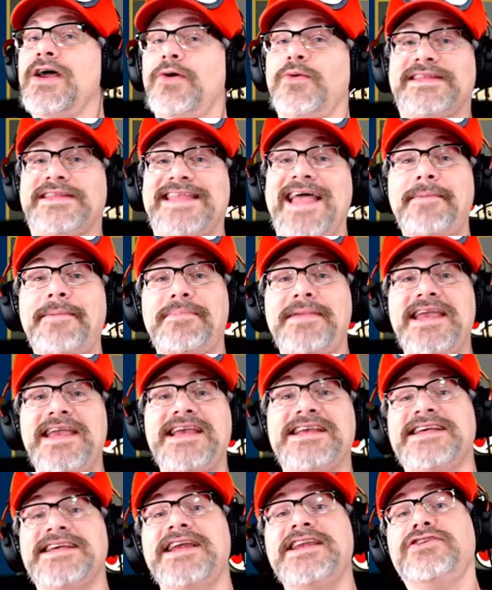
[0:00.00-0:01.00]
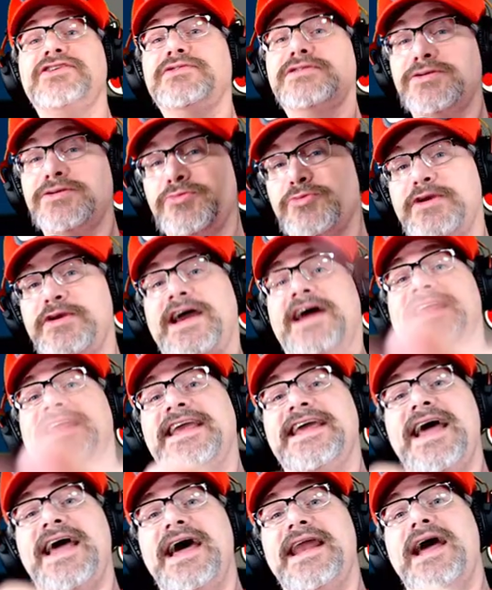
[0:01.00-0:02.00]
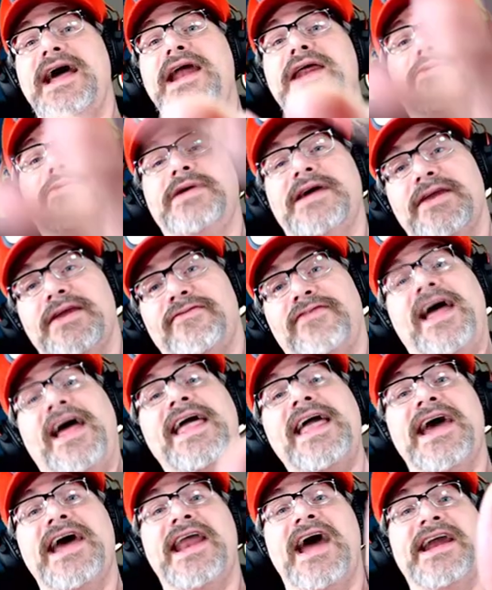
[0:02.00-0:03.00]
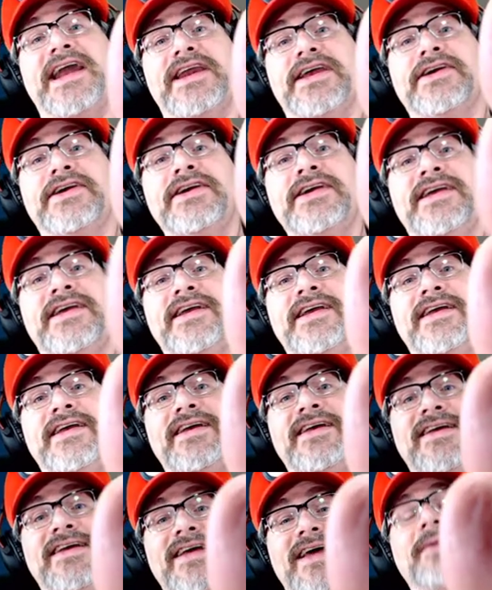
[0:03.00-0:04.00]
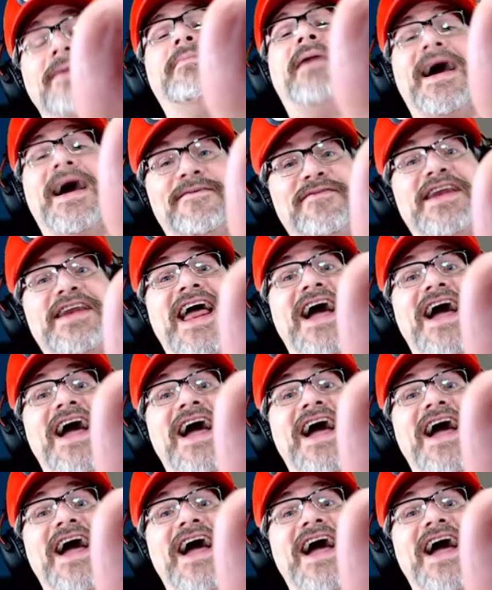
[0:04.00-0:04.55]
With that being said, users, we got to get out of here. We got to fly out of here. Bye for